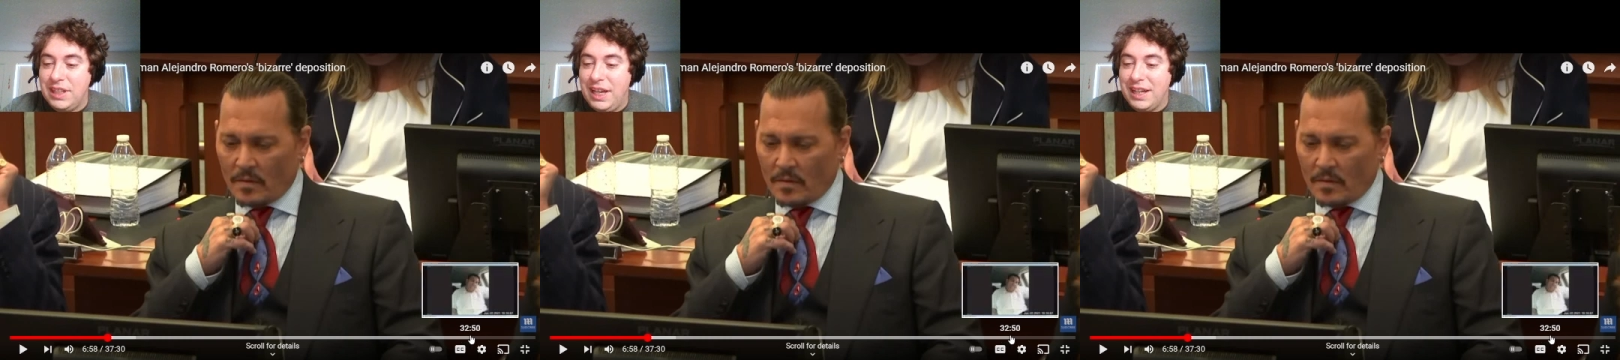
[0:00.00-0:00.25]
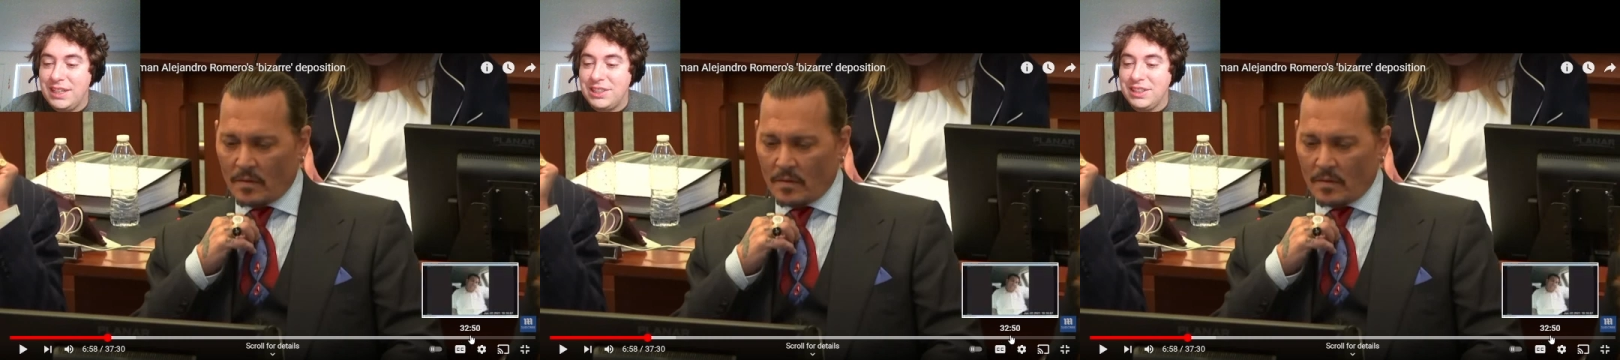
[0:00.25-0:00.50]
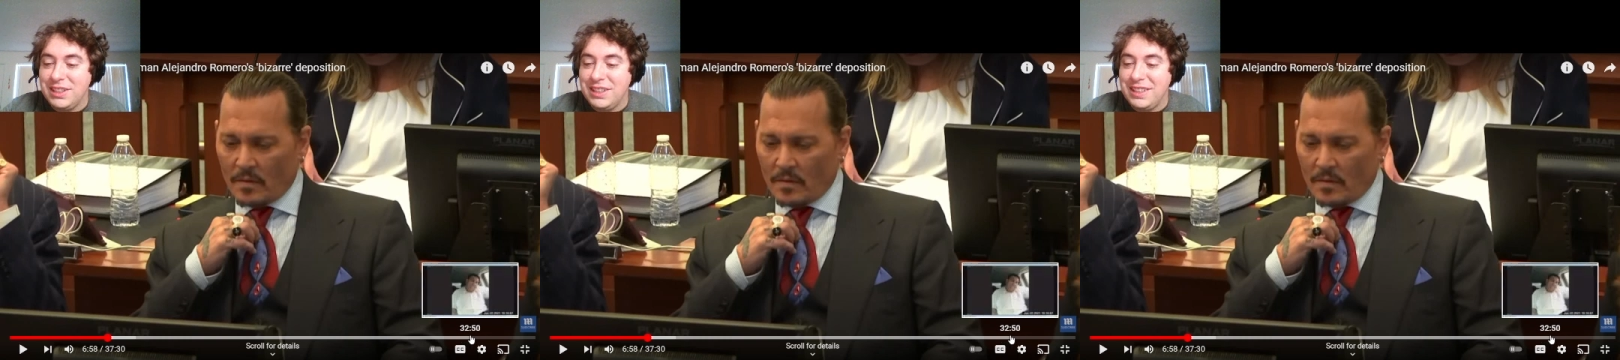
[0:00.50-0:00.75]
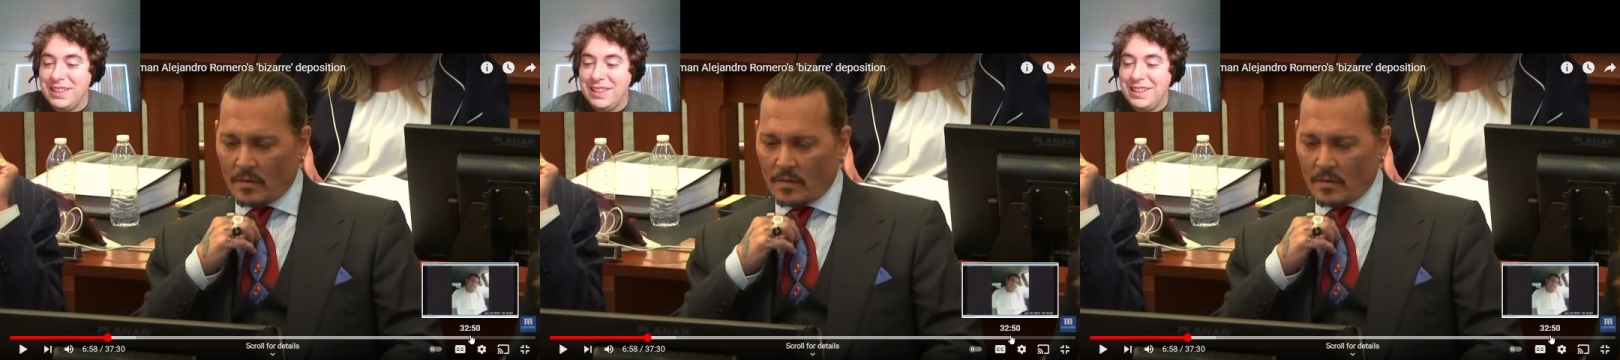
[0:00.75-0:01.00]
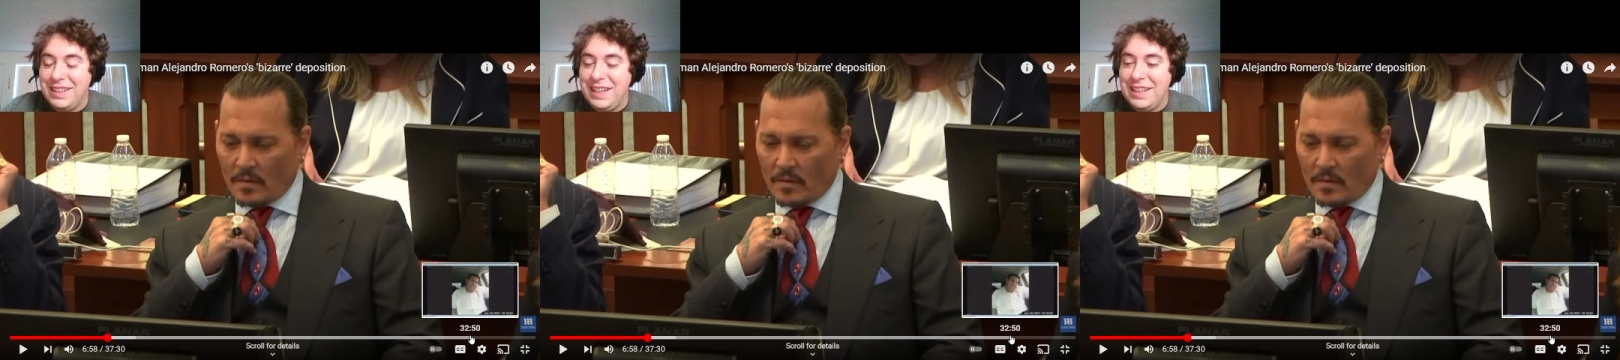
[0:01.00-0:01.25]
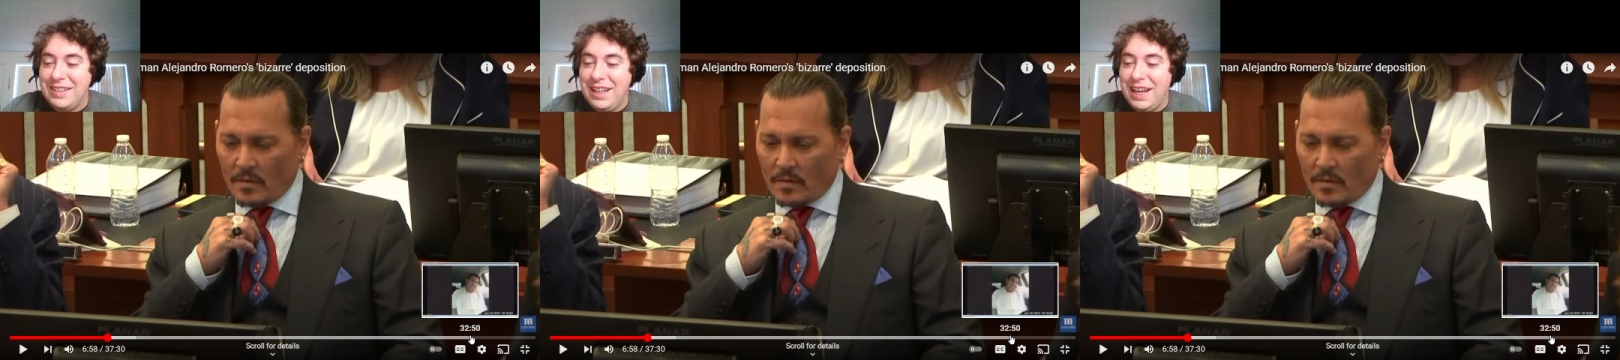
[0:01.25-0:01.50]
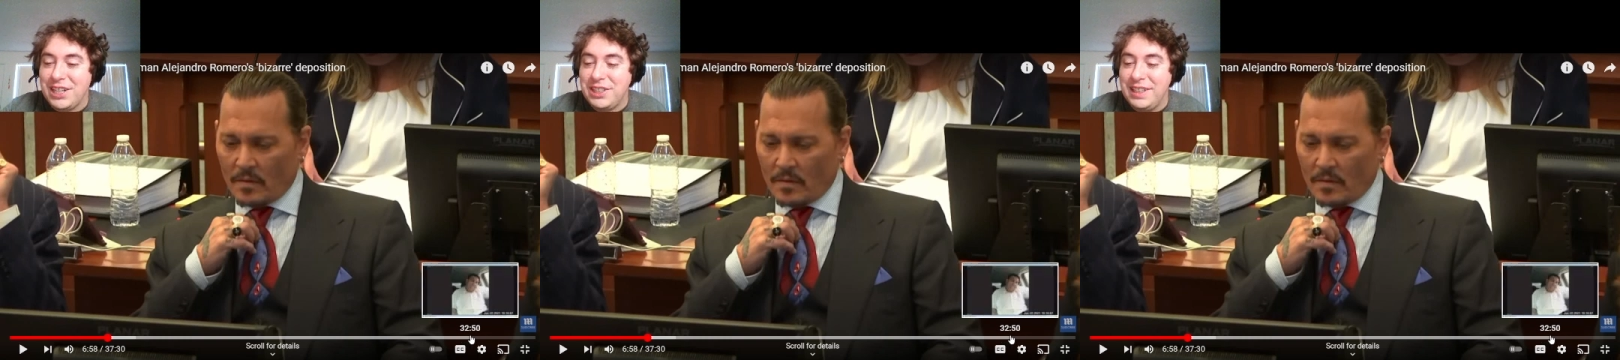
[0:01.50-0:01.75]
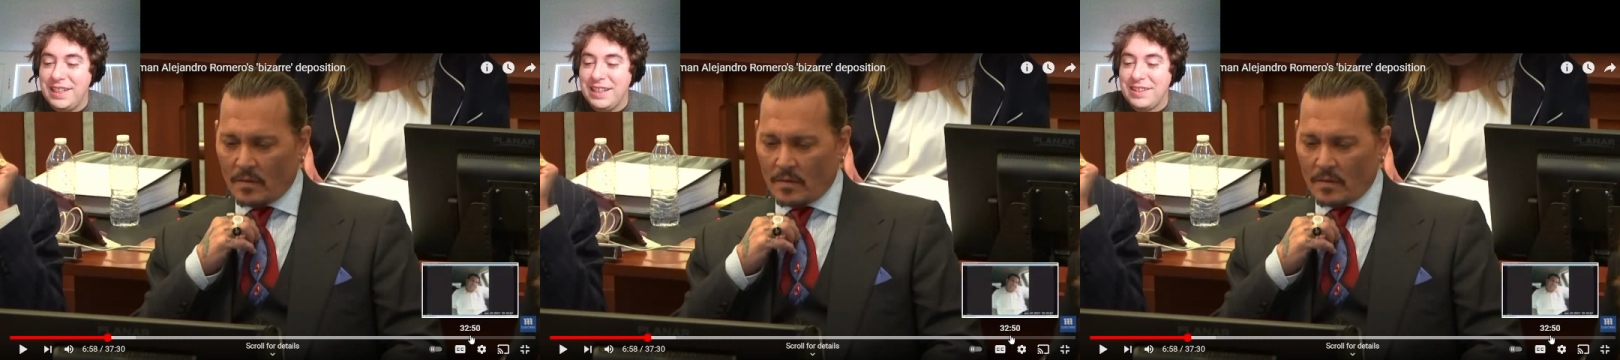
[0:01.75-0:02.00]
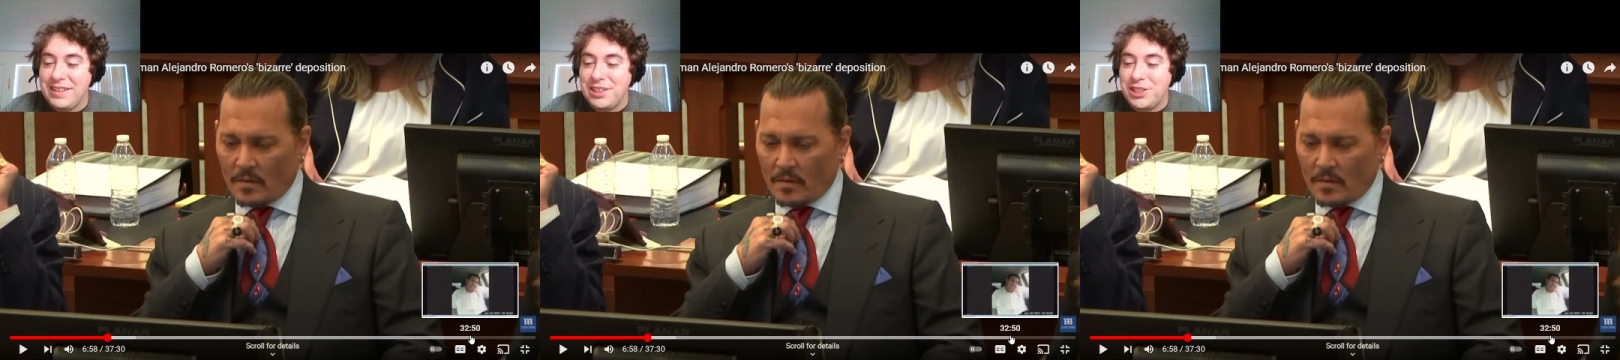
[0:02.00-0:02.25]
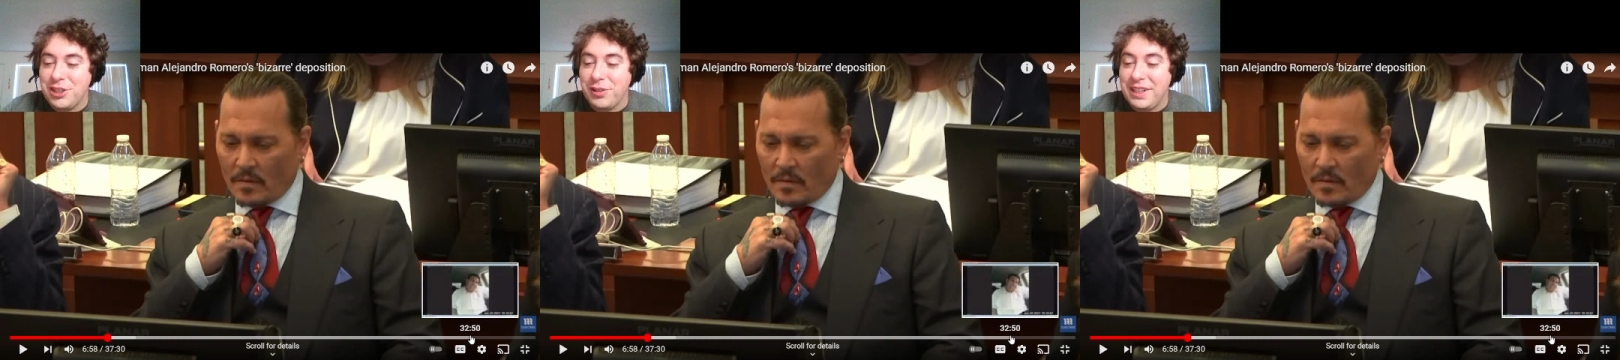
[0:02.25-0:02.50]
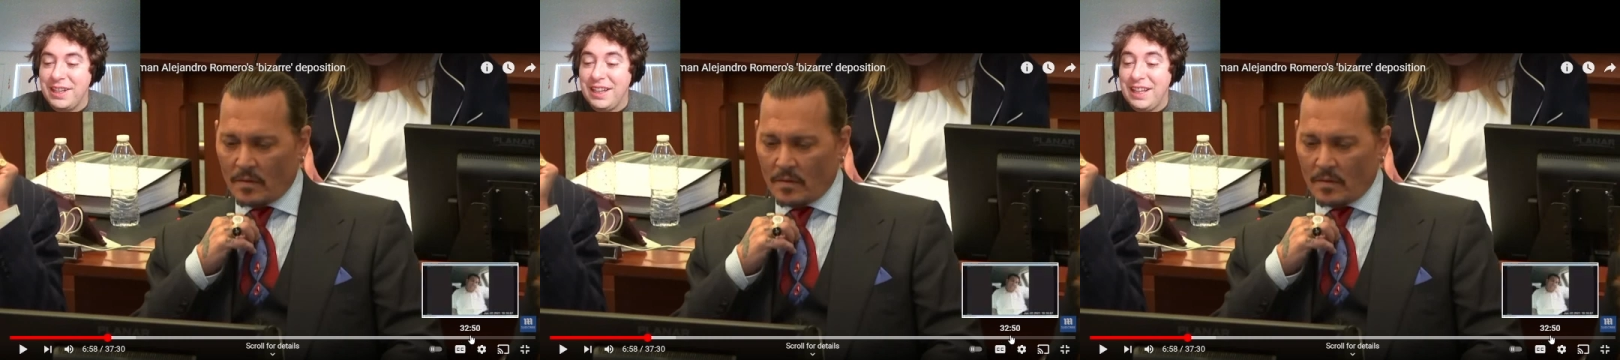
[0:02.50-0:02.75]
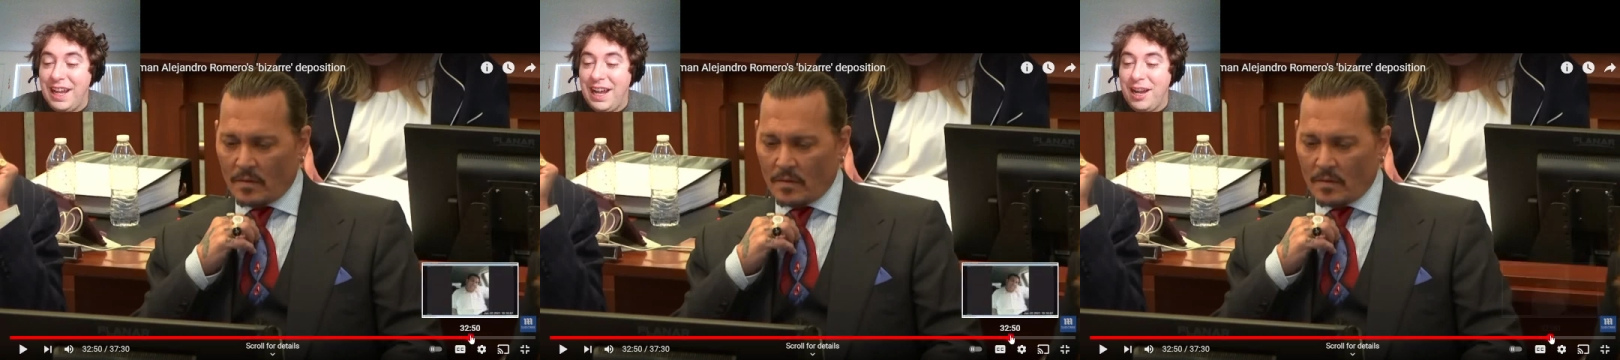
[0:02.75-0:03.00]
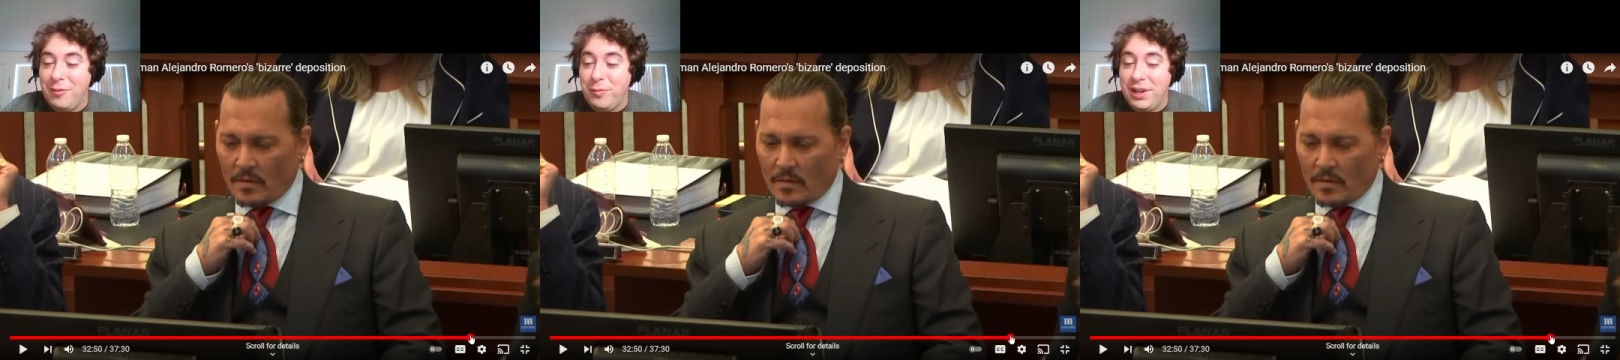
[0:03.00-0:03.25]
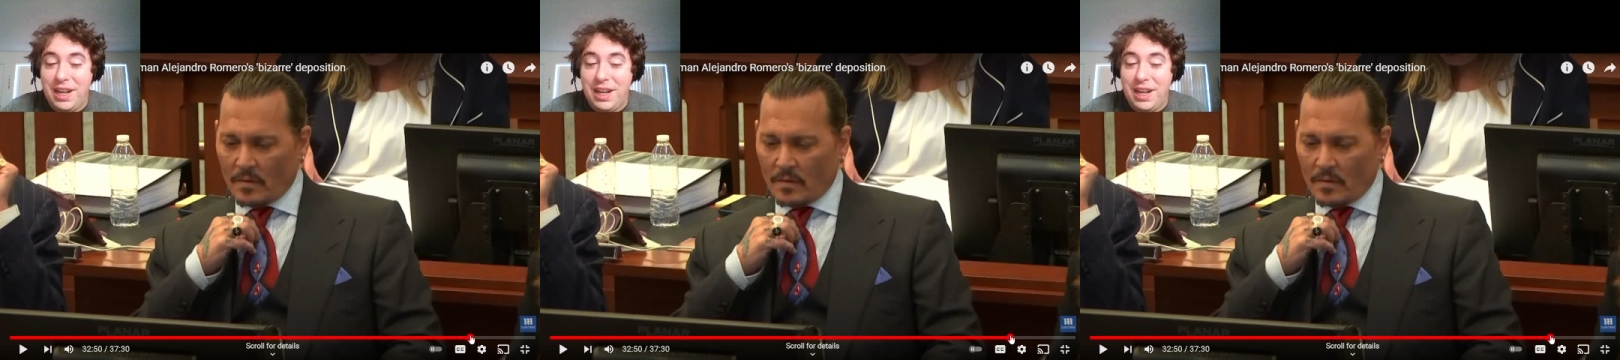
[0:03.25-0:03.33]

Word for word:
Speaker 1: actually, it is actually gets the jury to laugh what